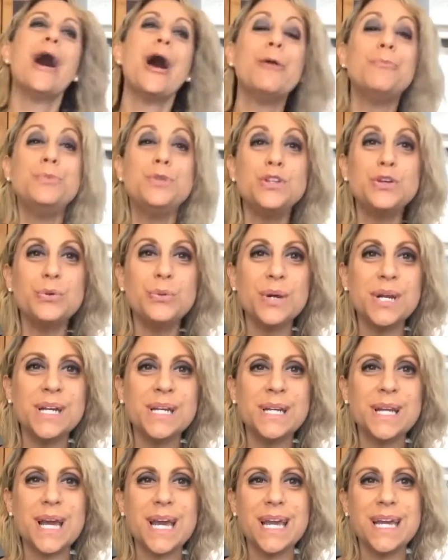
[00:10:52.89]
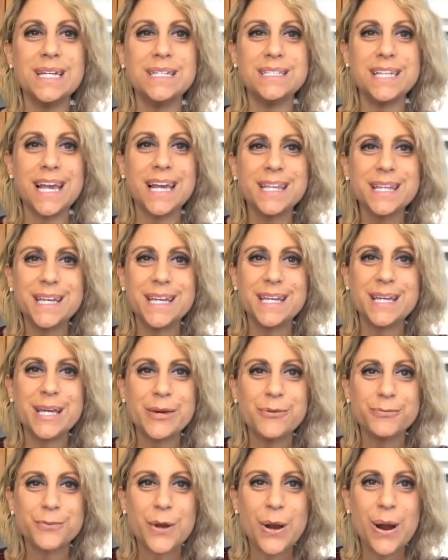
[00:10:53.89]
I'm doing a daily
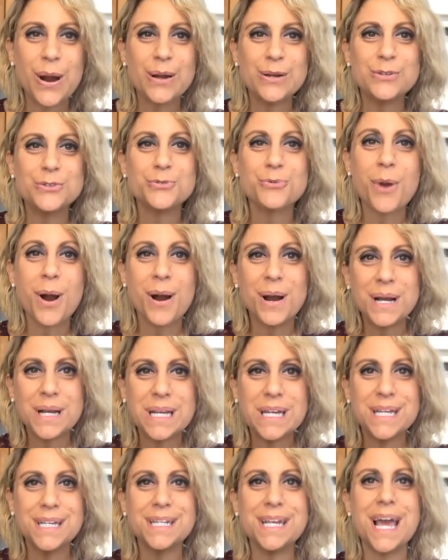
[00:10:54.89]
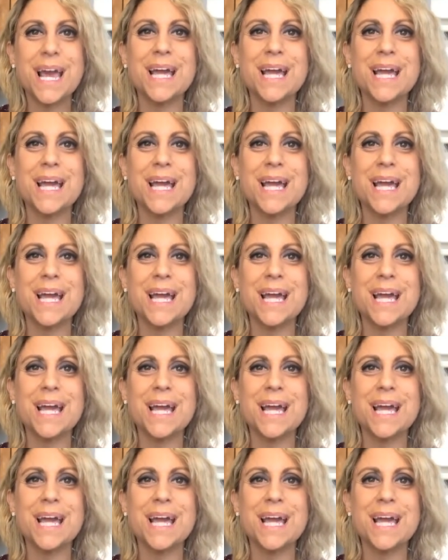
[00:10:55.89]
gift card drawing,